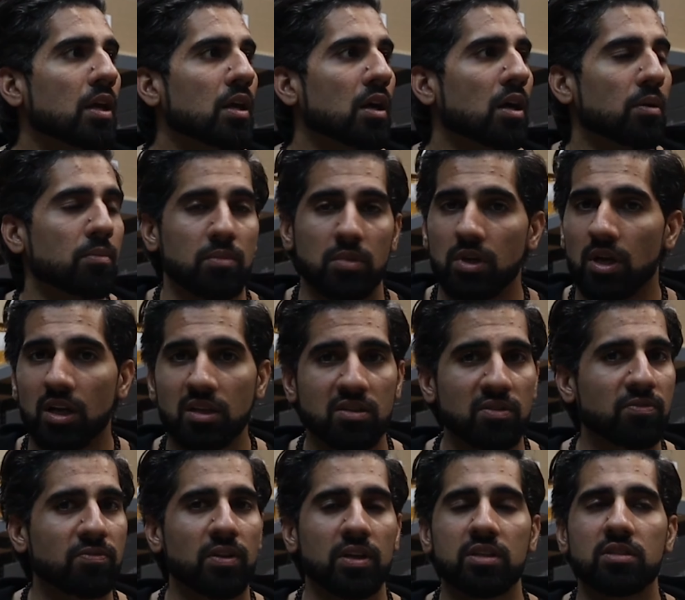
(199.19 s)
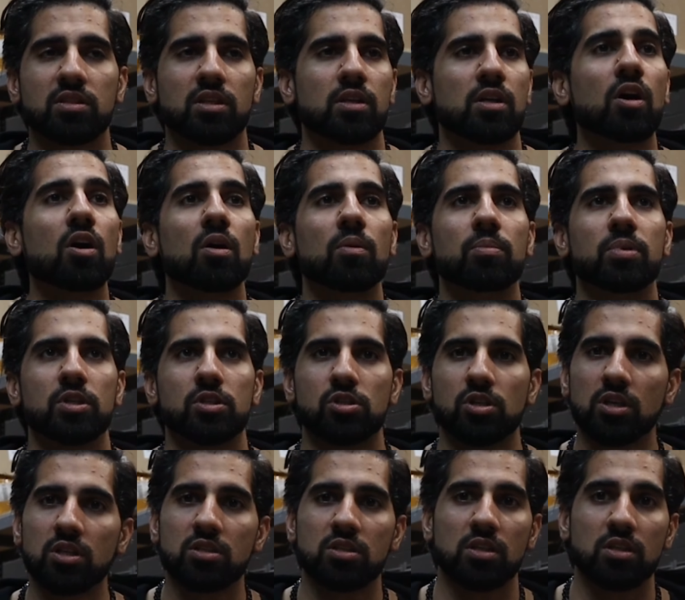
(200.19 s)
Not to flex at all, but
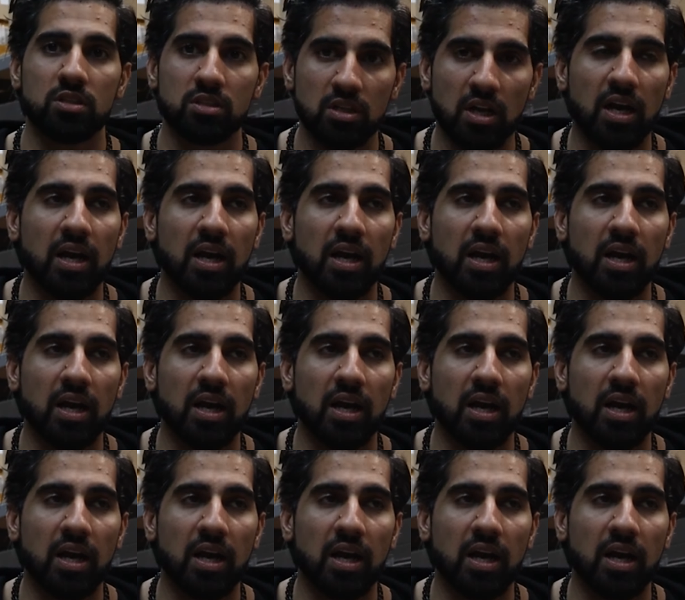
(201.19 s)
just